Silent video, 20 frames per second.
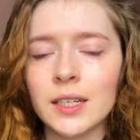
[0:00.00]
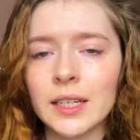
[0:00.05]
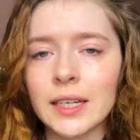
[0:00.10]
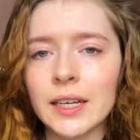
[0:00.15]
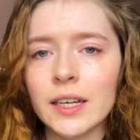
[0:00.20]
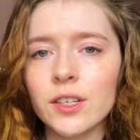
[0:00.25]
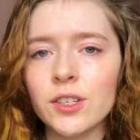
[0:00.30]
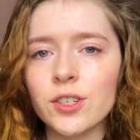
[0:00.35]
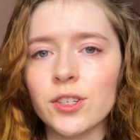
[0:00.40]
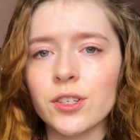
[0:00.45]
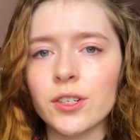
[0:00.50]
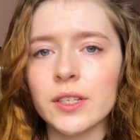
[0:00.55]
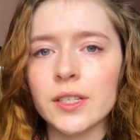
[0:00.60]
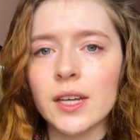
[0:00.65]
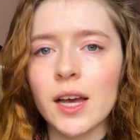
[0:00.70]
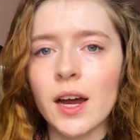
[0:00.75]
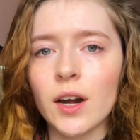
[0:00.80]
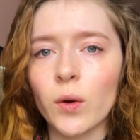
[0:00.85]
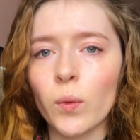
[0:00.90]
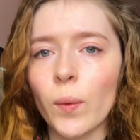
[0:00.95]

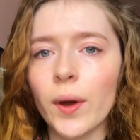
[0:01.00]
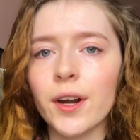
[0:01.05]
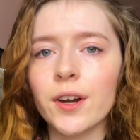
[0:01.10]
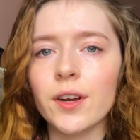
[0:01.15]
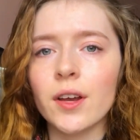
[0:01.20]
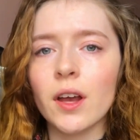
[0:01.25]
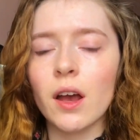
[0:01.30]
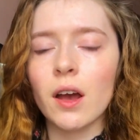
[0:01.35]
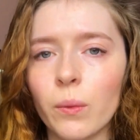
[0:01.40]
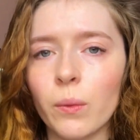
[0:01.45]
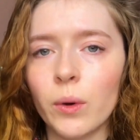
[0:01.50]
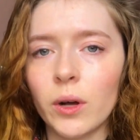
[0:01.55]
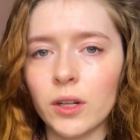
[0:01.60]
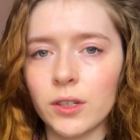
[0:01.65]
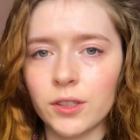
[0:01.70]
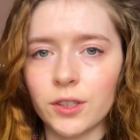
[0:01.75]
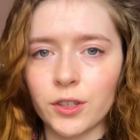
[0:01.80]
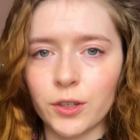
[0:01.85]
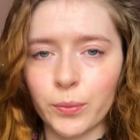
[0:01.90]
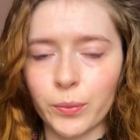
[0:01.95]
teenagers are very
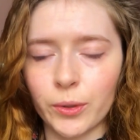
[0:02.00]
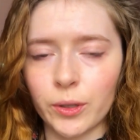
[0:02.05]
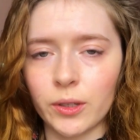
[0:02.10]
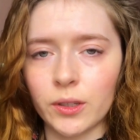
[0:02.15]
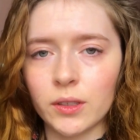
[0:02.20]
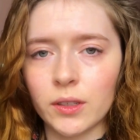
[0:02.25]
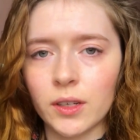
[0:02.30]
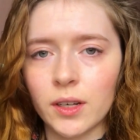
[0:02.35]
vulnerable,